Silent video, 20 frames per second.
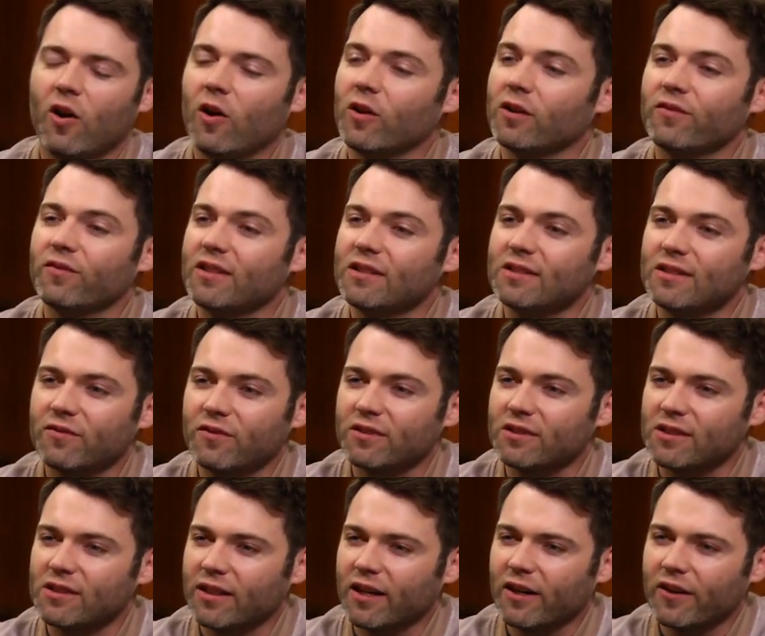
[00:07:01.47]
all of these
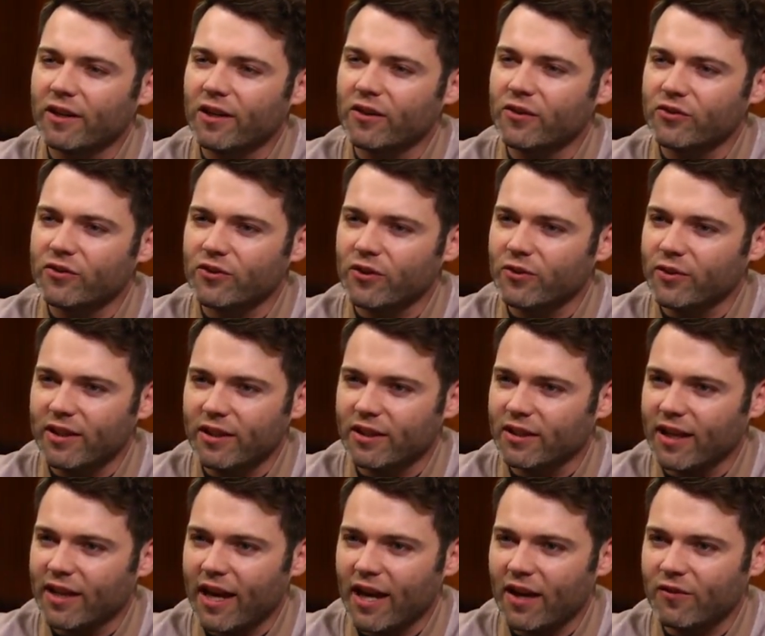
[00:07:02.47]
different scenarios. So he
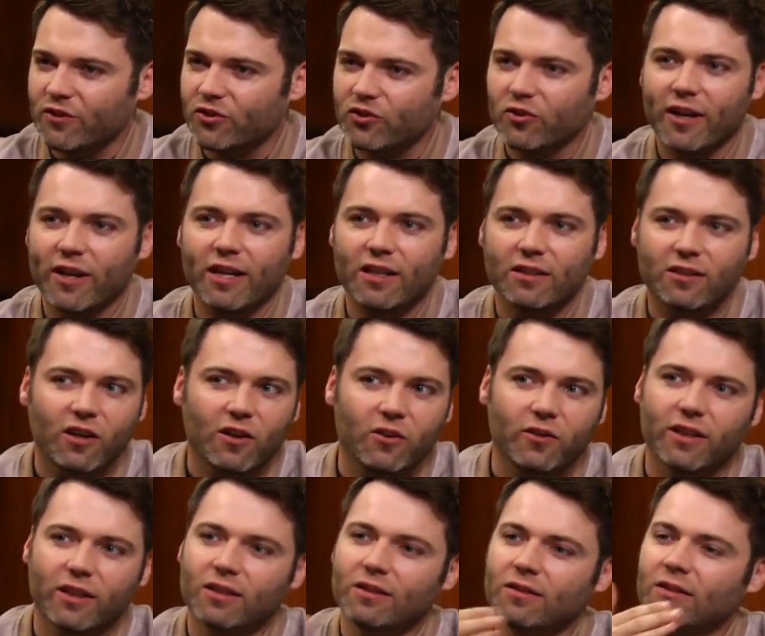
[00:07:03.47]
could have a train
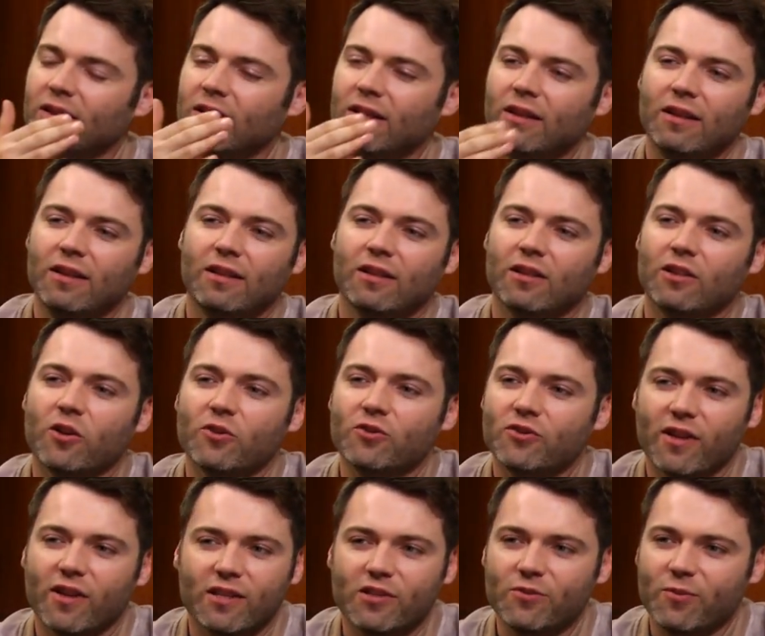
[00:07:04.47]
going
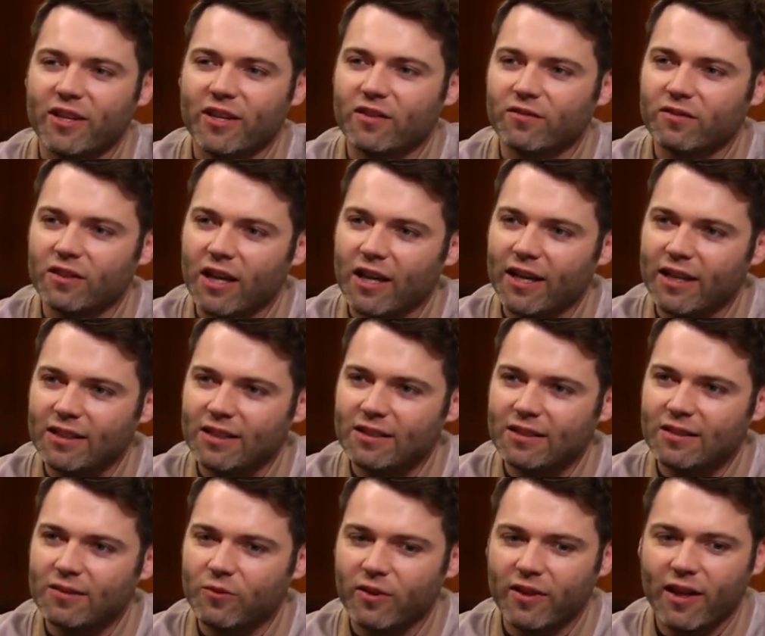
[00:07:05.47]
close to the speed of
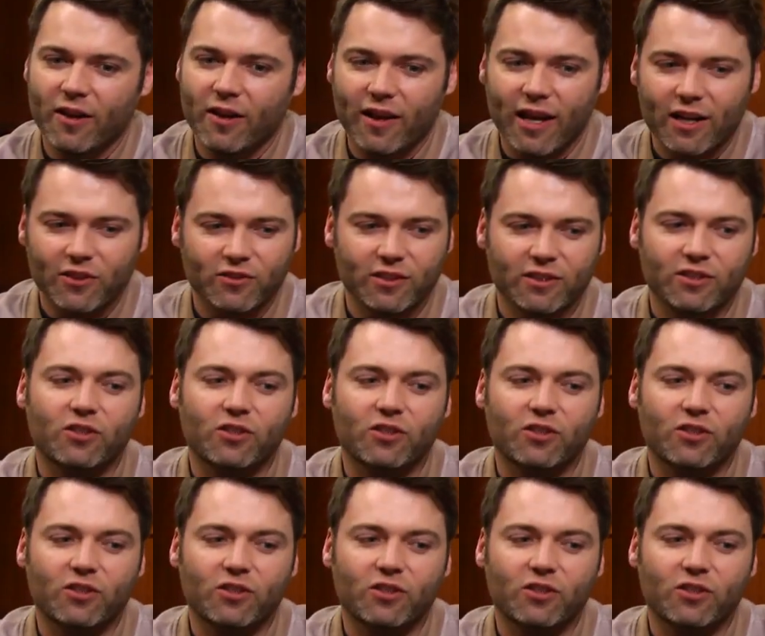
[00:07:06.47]
light without actually